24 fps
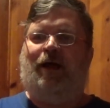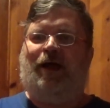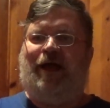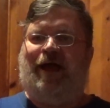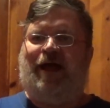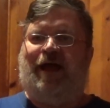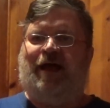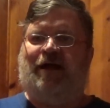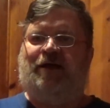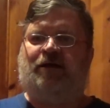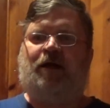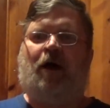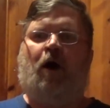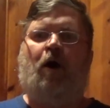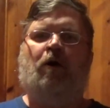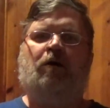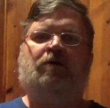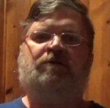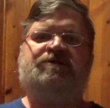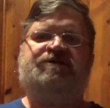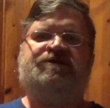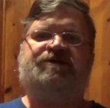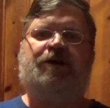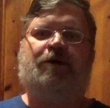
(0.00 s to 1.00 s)
And
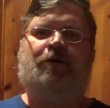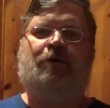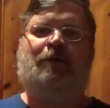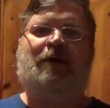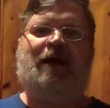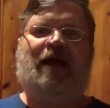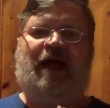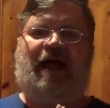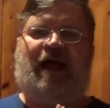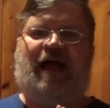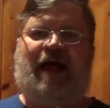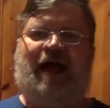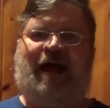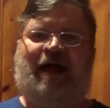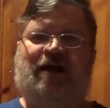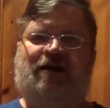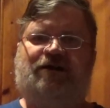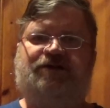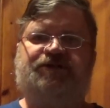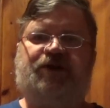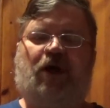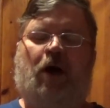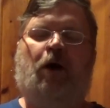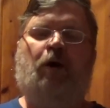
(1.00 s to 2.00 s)
also,
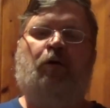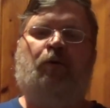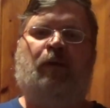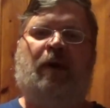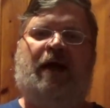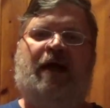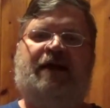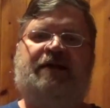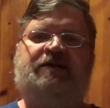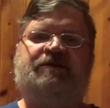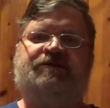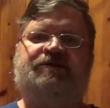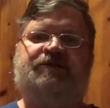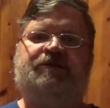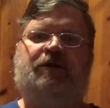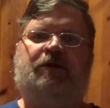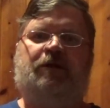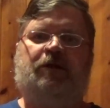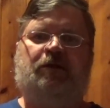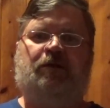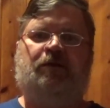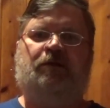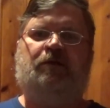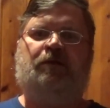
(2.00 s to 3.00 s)
as always,
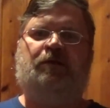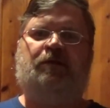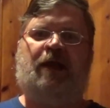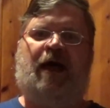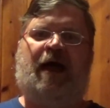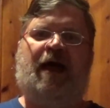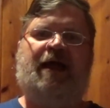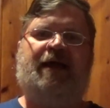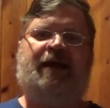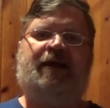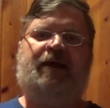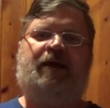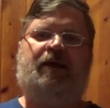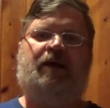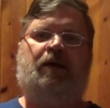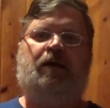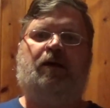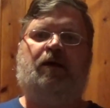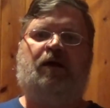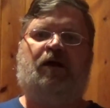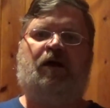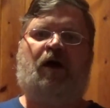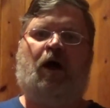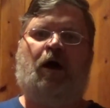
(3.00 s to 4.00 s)
like,
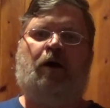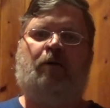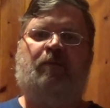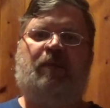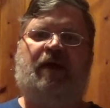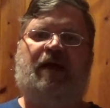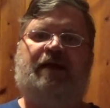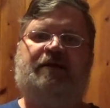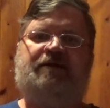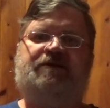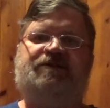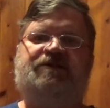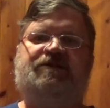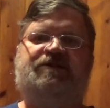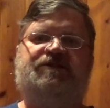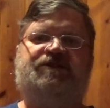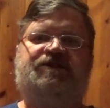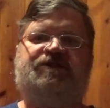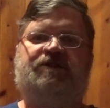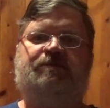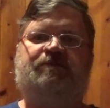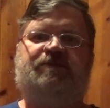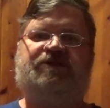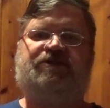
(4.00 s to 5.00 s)
comment,
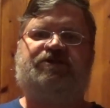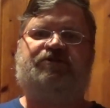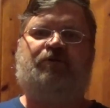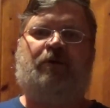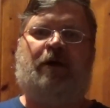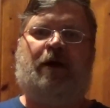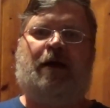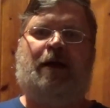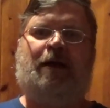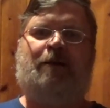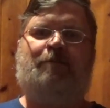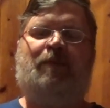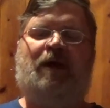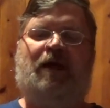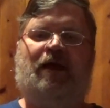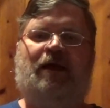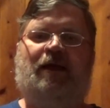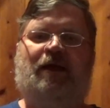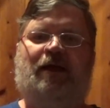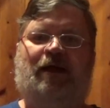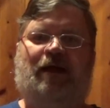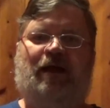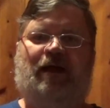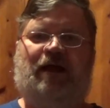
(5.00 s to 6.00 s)
subscribe,
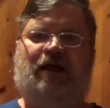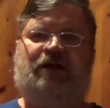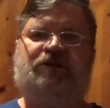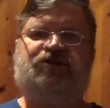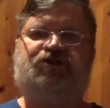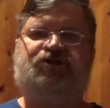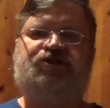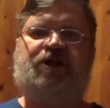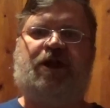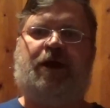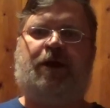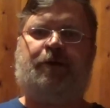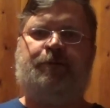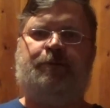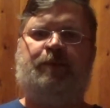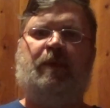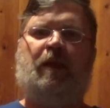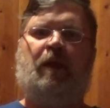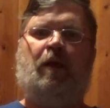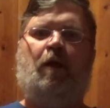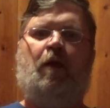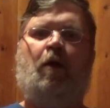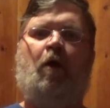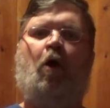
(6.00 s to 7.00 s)
and share.
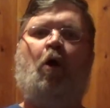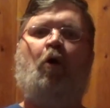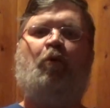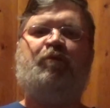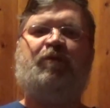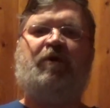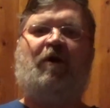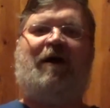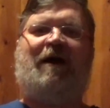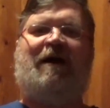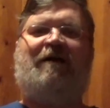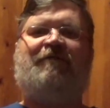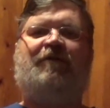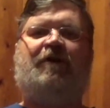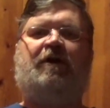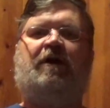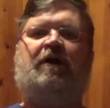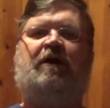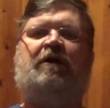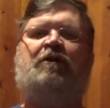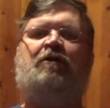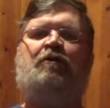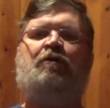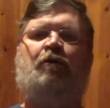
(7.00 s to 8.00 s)
Hope you'll have a
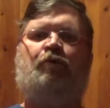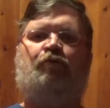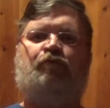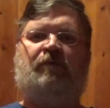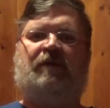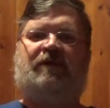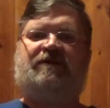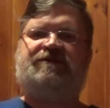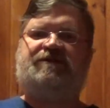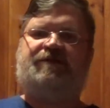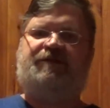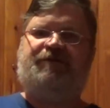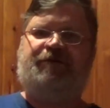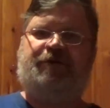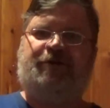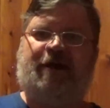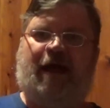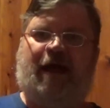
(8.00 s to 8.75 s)
good rest of your